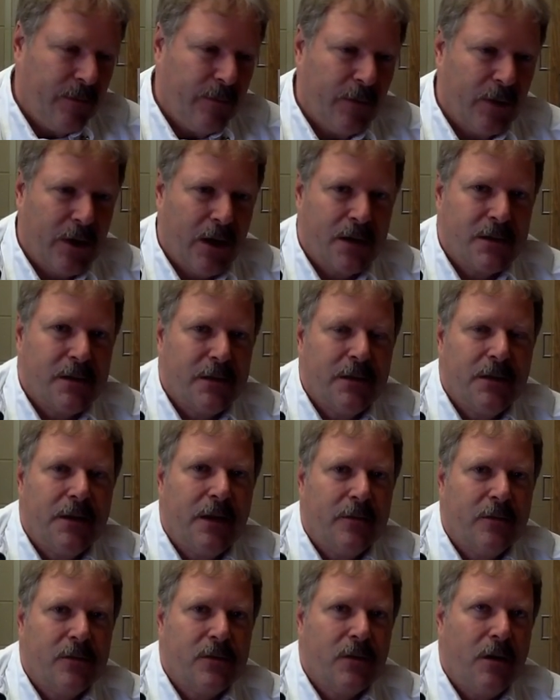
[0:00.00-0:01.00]
monoxide
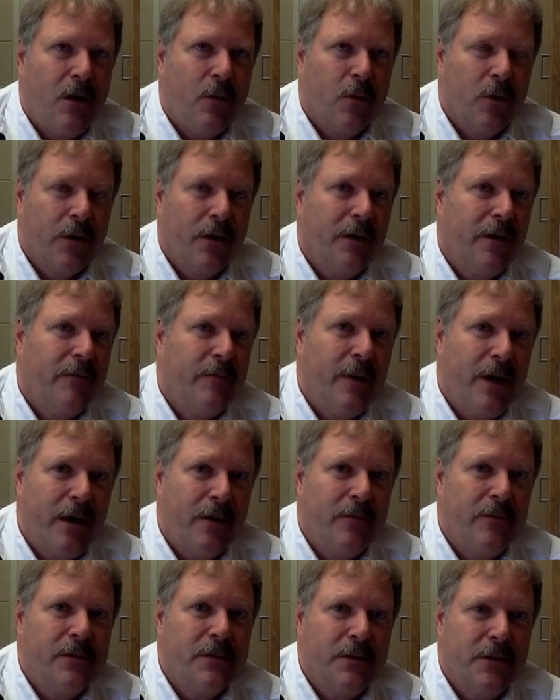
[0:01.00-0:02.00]
detectors are all working have
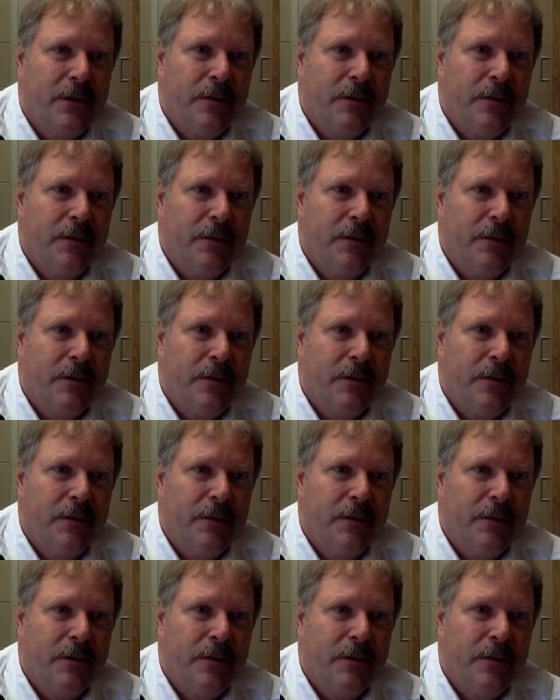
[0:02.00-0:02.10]
batteries in